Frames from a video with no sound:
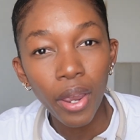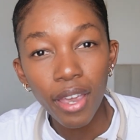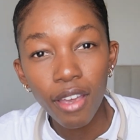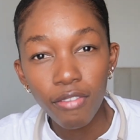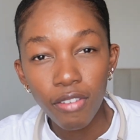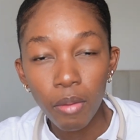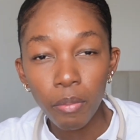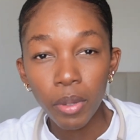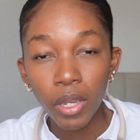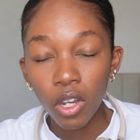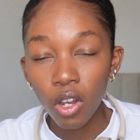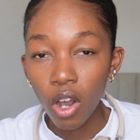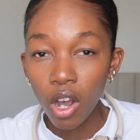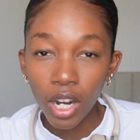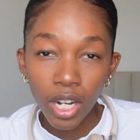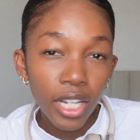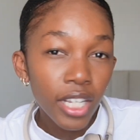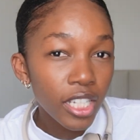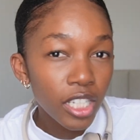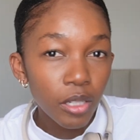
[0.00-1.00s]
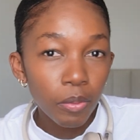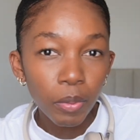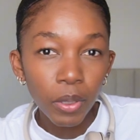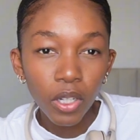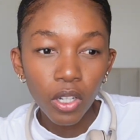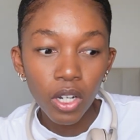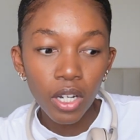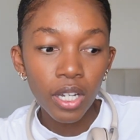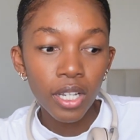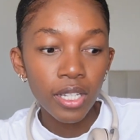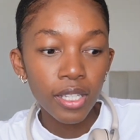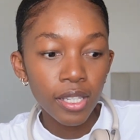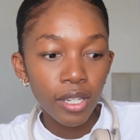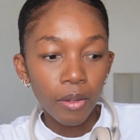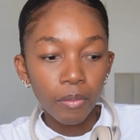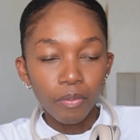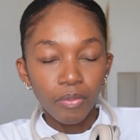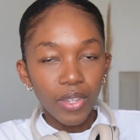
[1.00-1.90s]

if I'm being honest, because